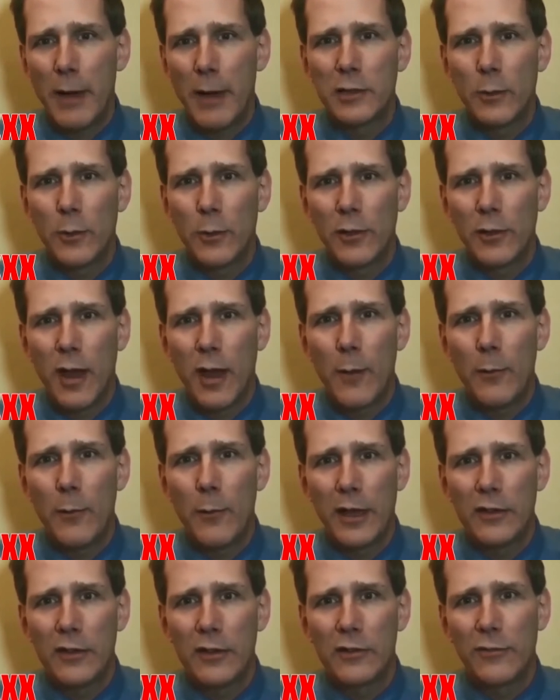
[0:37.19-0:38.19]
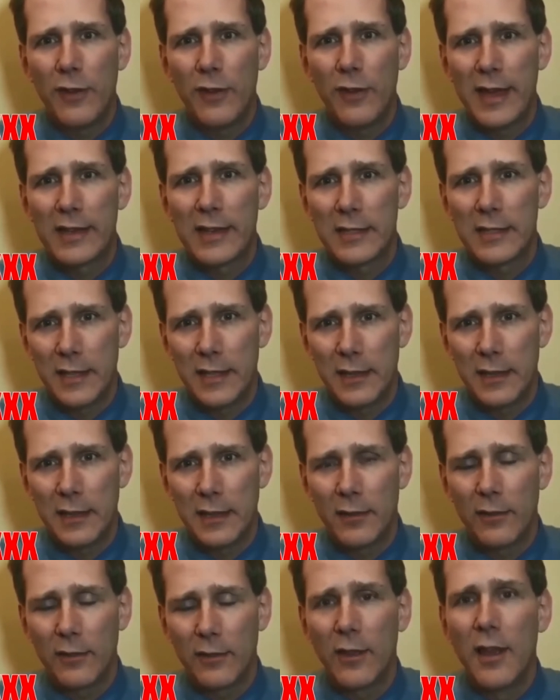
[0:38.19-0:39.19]
especially with combination
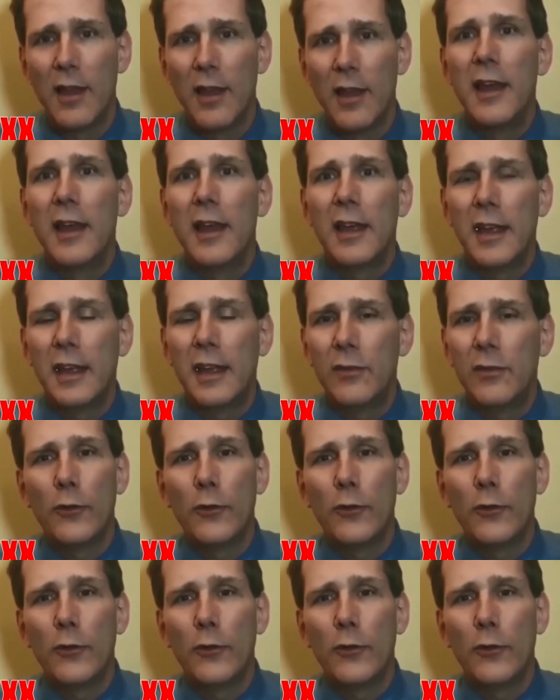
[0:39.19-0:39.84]
vaccines.